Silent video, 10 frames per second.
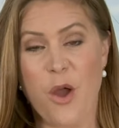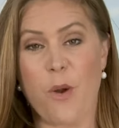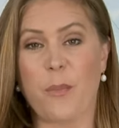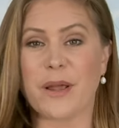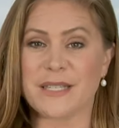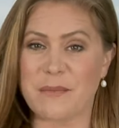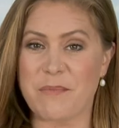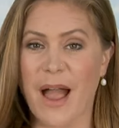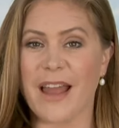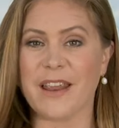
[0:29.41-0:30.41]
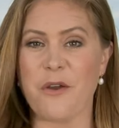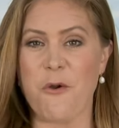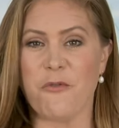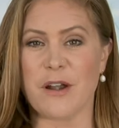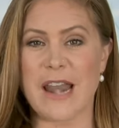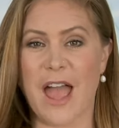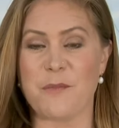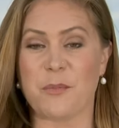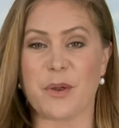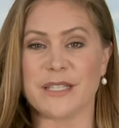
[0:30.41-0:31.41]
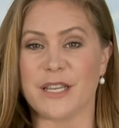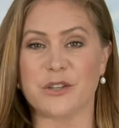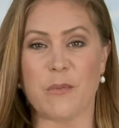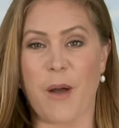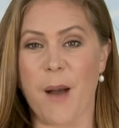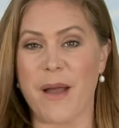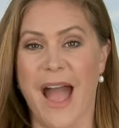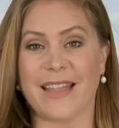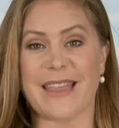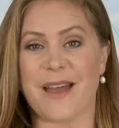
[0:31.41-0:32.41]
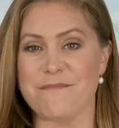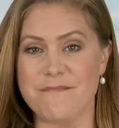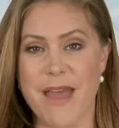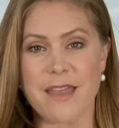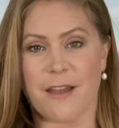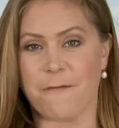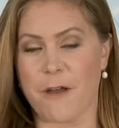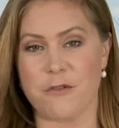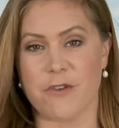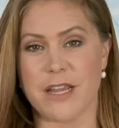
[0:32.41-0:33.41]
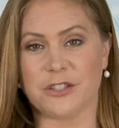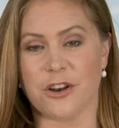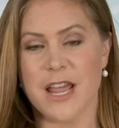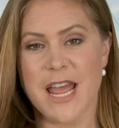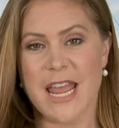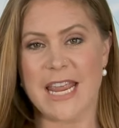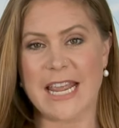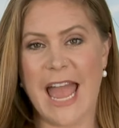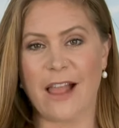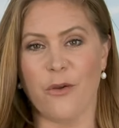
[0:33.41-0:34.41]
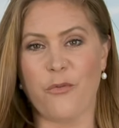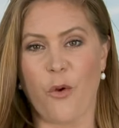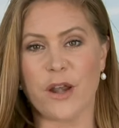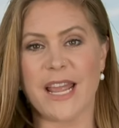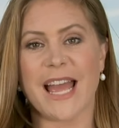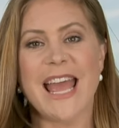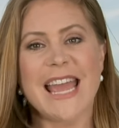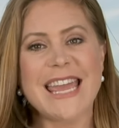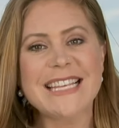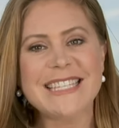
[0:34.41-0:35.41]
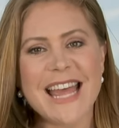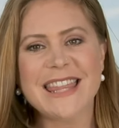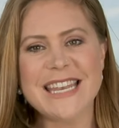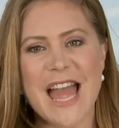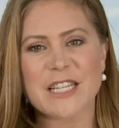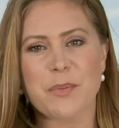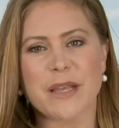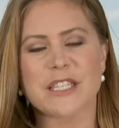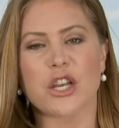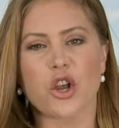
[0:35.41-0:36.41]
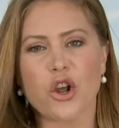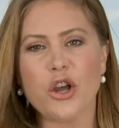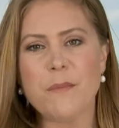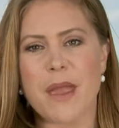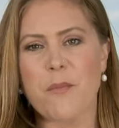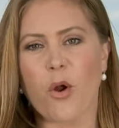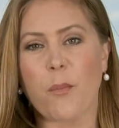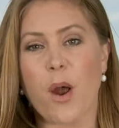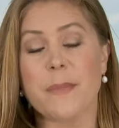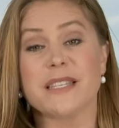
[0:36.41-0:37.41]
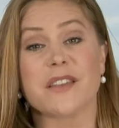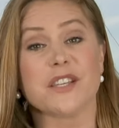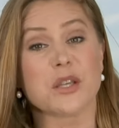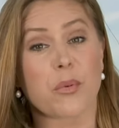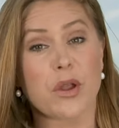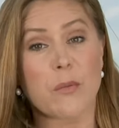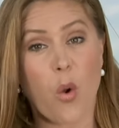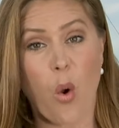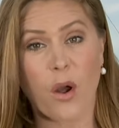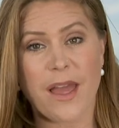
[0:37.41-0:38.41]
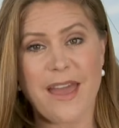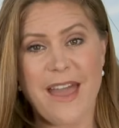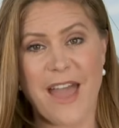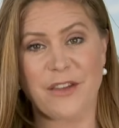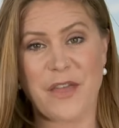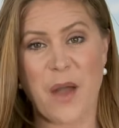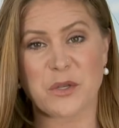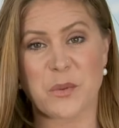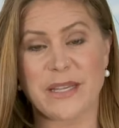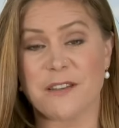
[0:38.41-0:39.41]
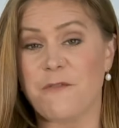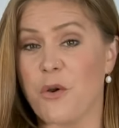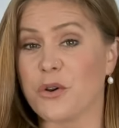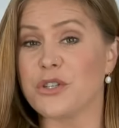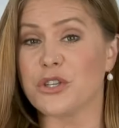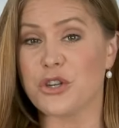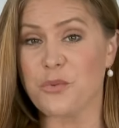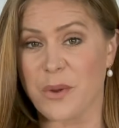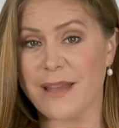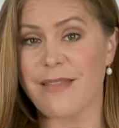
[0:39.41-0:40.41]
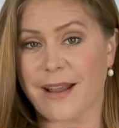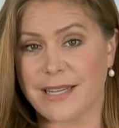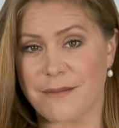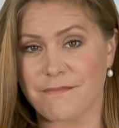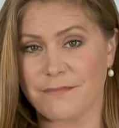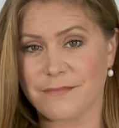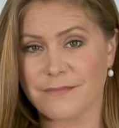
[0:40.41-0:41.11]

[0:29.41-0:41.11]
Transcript: While President Biden overnight with President Obama at that mega fundraiser in California, he said the next president could make more appointments to the Supreme Court and that that was reason voters should reelect him.